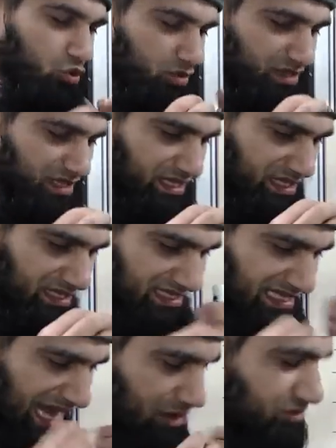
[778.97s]
or the
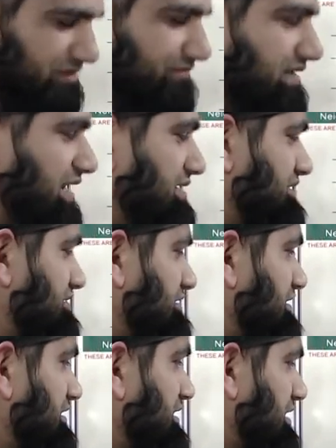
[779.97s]
sounds of the letters
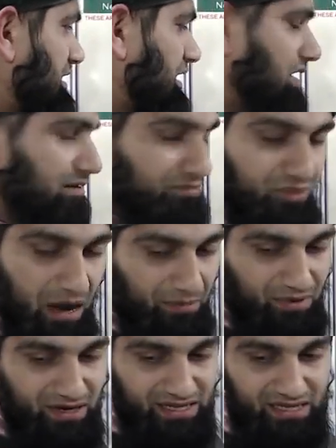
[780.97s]

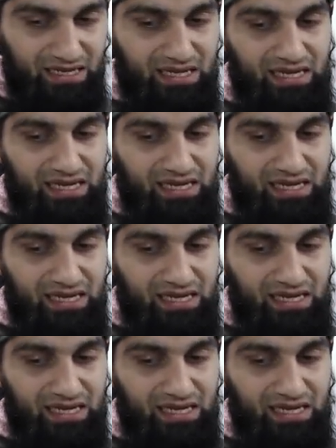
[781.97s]
properly.